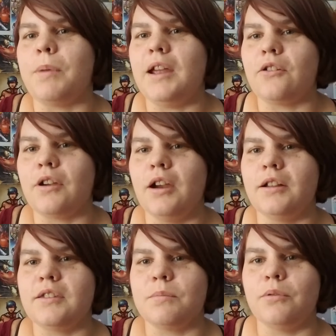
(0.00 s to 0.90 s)

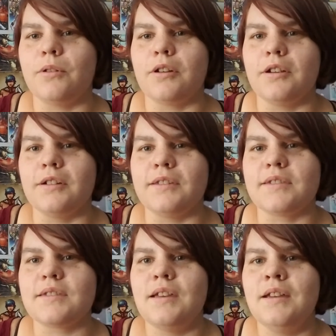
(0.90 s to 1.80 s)
Patreon
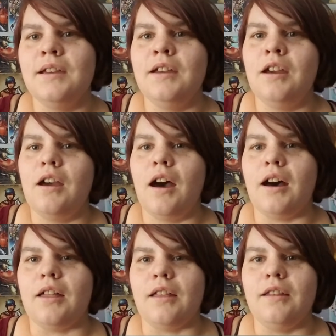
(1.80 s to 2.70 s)
supporters.
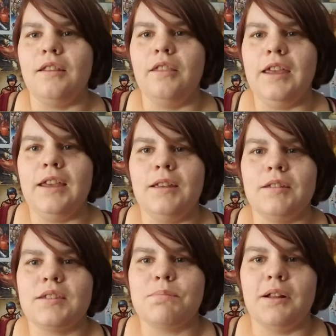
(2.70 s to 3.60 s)
Uh,
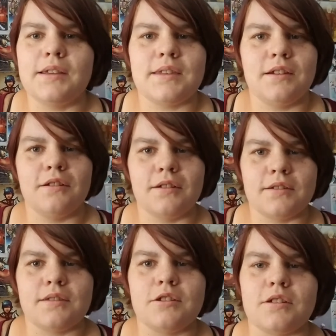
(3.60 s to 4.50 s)
the smallest tier
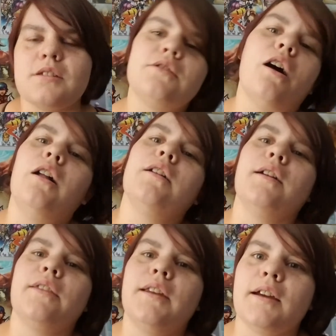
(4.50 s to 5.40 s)
is just a
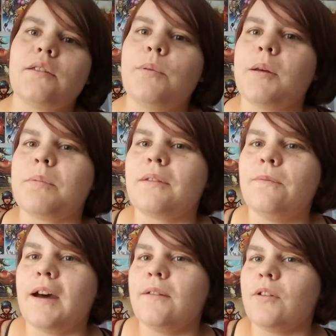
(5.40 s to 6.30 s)
dollar, the next one up is
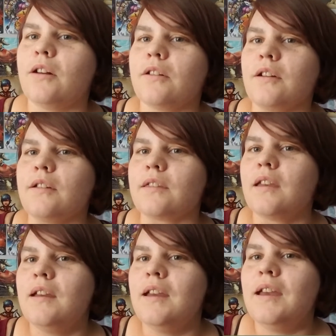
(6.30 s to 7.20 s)
five dollars.
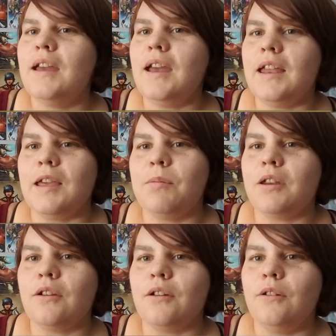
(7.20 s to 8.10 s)

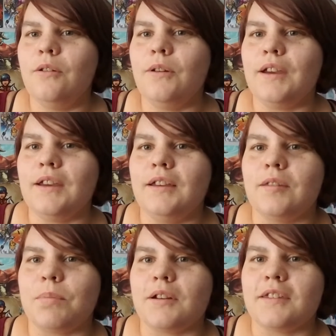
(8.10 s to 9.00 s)
Anybody who
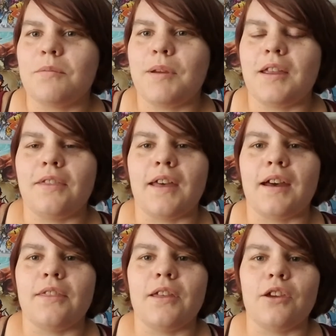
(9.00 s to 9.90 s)
is participating in
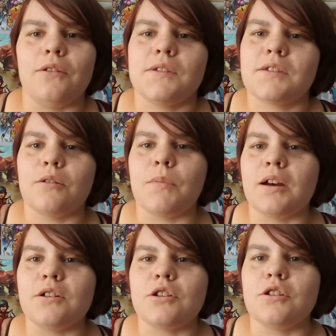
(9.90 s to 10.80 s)
that, thank you so
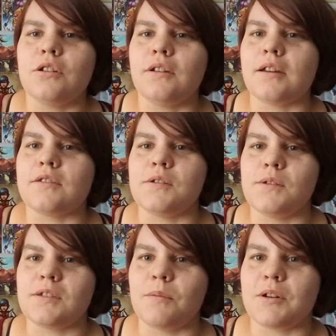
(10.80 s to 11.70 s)
much. You guys do
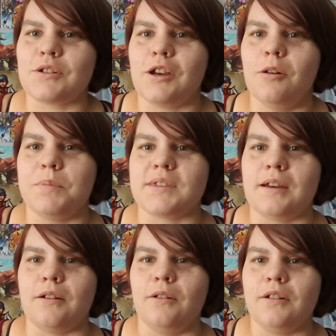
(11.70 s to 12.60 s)
so much to help us
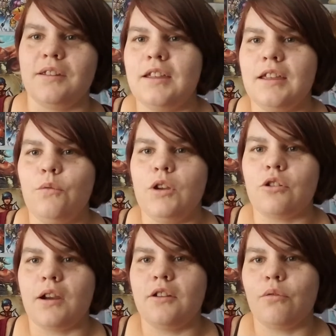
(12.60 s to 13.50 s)
out. We
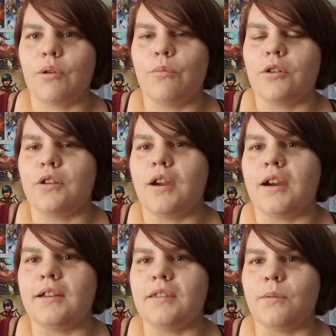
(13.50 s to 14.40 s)
try to reward you
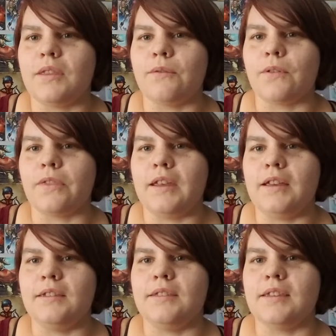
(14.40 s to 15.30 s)
guys with different
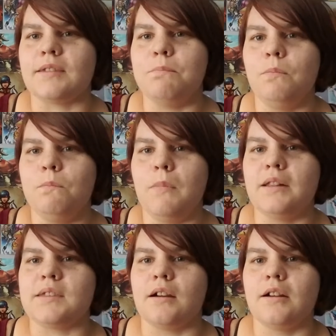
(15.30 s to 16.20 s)
things. This
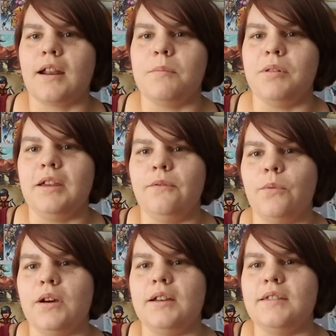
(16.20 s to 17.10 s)
month's art, I believe,
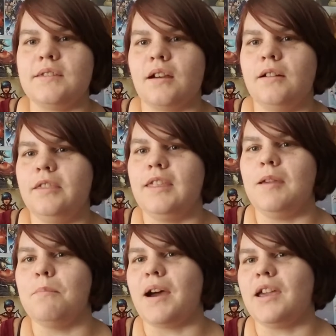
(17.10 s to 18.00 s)
was the
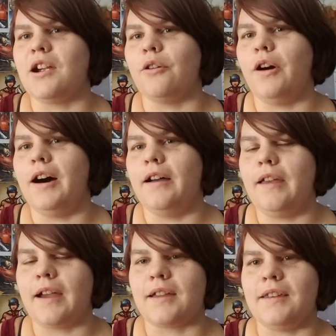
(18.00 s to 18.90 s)
My Hero
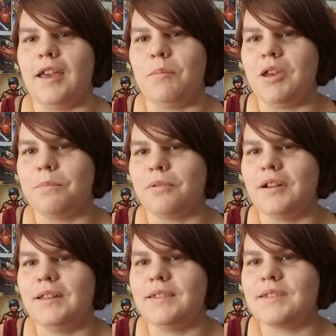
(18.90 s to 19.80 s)
Academia
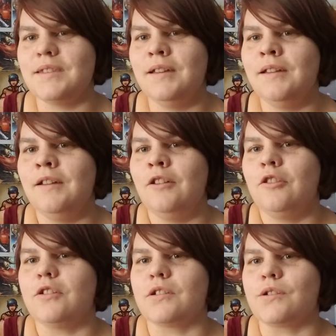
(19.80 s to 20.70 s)
prints.
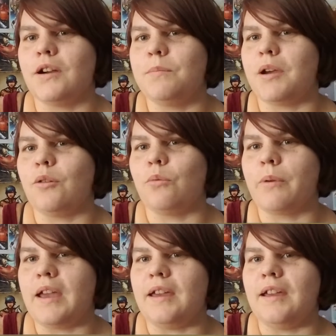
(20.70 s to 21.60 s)
Those are drawn by
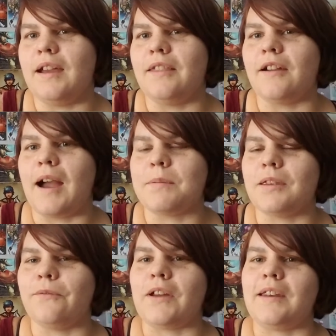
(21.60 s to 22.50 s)
Ray, and they're
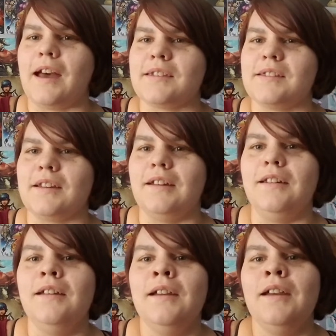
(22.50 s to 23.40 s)
absolutely fantastic. It
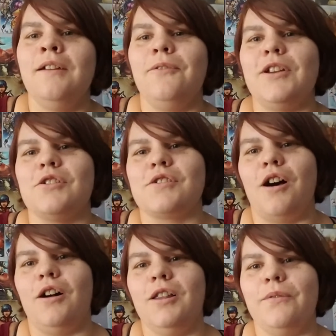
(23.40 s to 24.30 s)
features
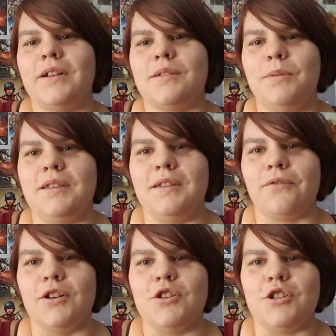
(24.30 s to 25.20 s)
all of us with
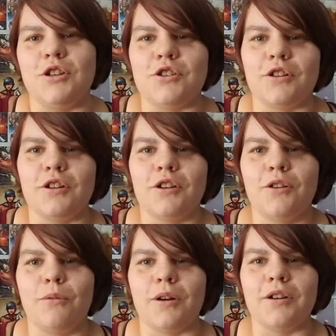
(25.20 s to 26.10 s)
different ginger
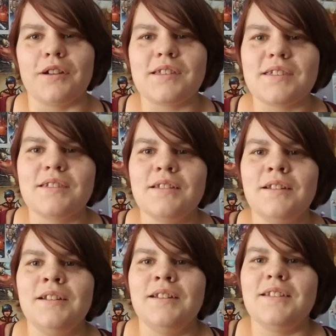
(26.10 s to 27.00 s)
quirks,
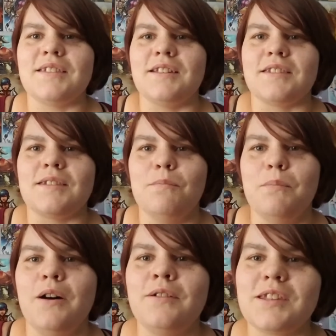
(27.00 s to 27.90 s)
since
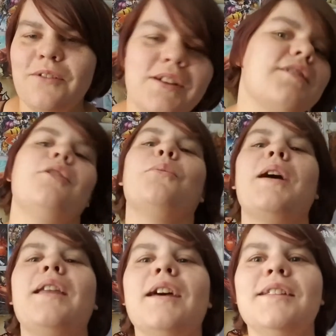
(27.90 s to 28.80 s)
most of us are
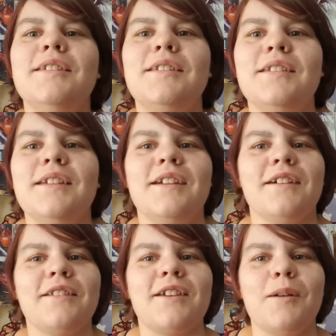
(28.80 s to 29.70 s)
redheads here
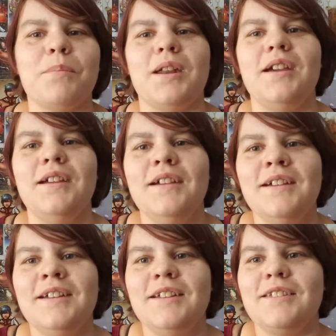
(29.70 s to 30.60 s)
at the company.
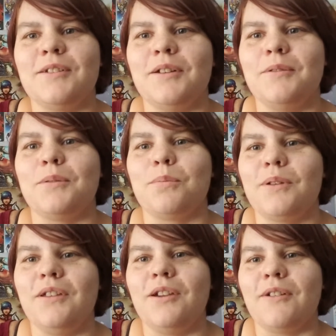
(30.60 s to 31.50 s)
So it was
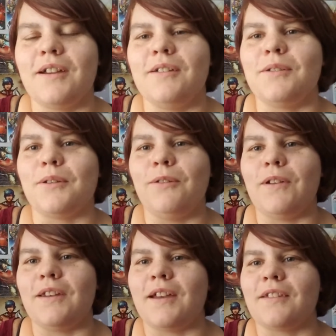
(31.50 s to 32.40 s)
really great, it was really
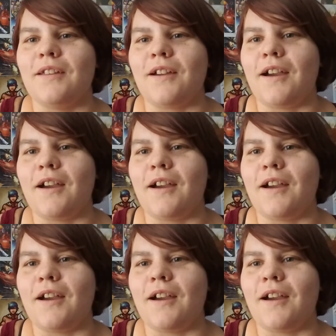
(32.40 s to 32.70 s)
fantastic.